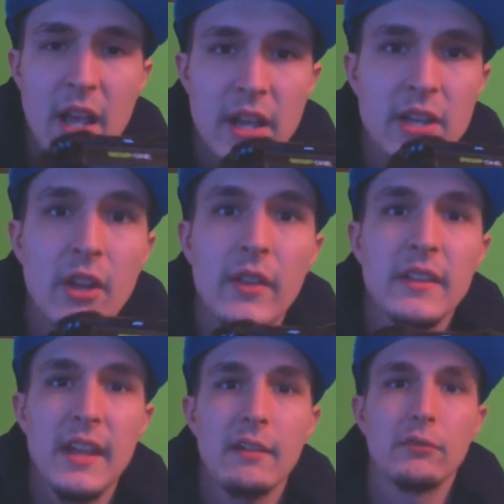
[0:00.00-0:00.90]
you know, they
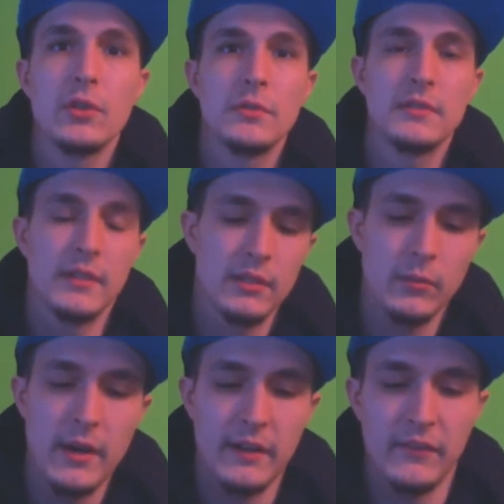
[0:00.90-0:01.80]
say it reduces the
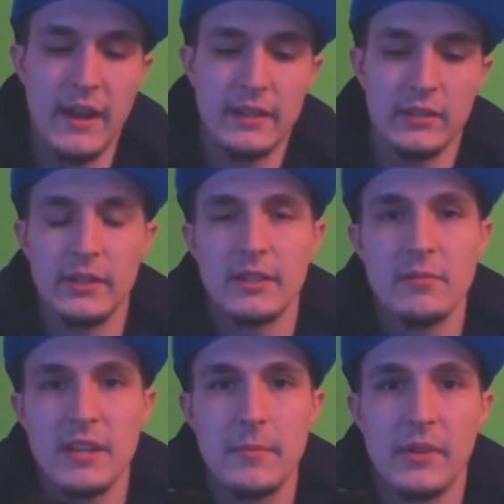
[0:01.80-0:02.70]
sweating factor and you're
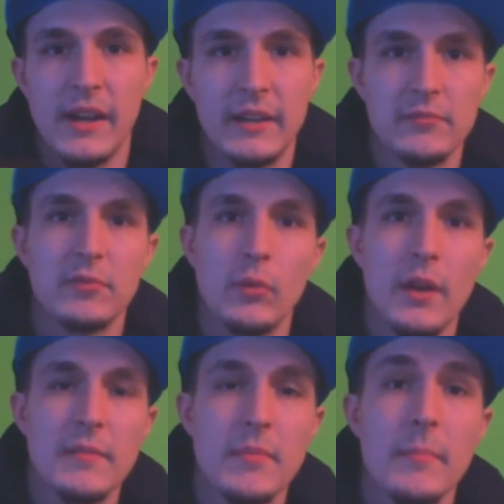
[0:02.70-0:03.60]
supposed to keep your hands from
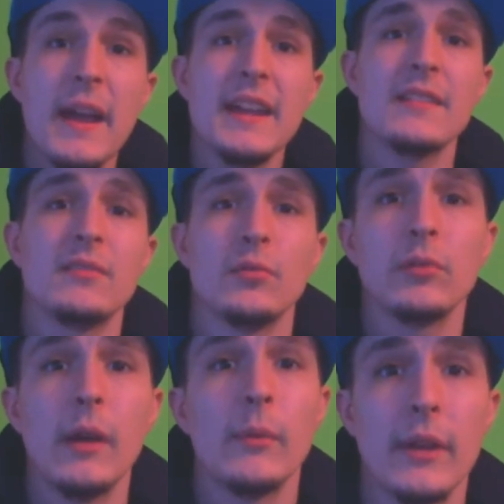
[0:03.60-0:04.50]
sweating, but my hands don't
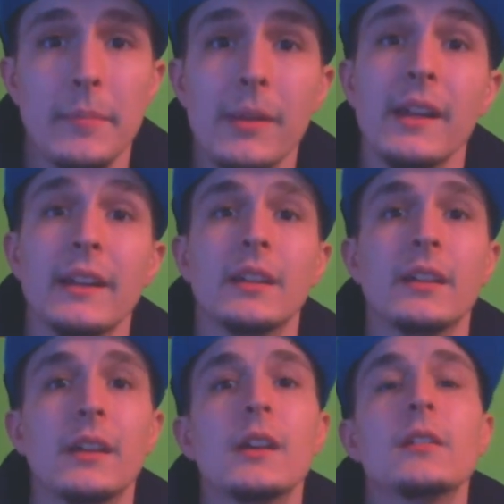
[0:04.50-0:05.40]
sweat when I play.
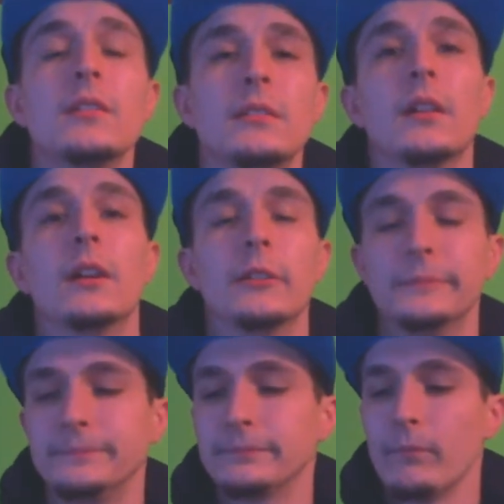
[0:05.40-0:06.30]

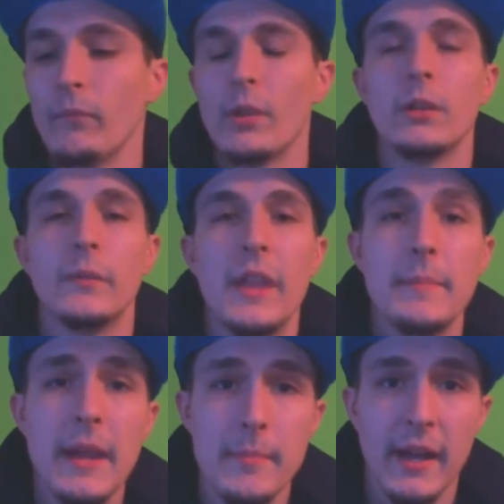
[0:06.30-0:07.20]
So they
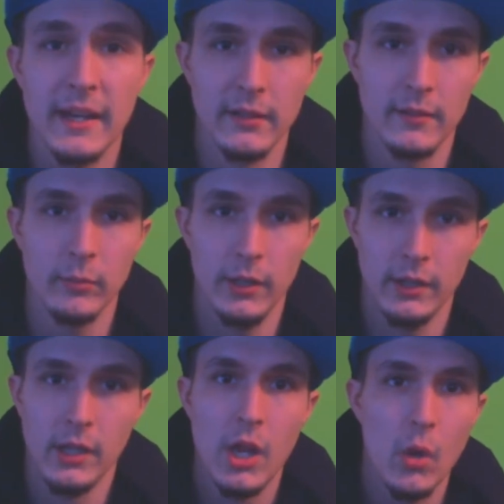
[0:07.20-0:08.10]
made my hands sweat,
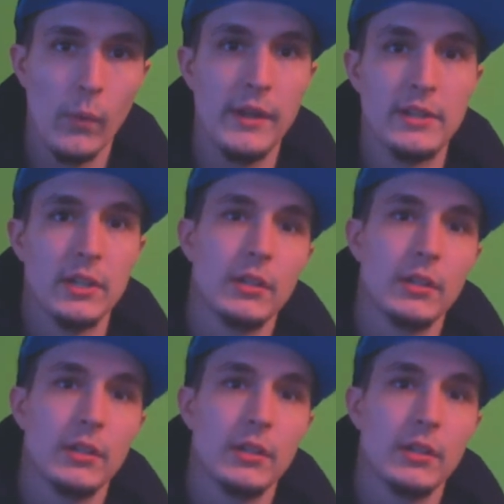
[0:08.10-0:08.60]
which,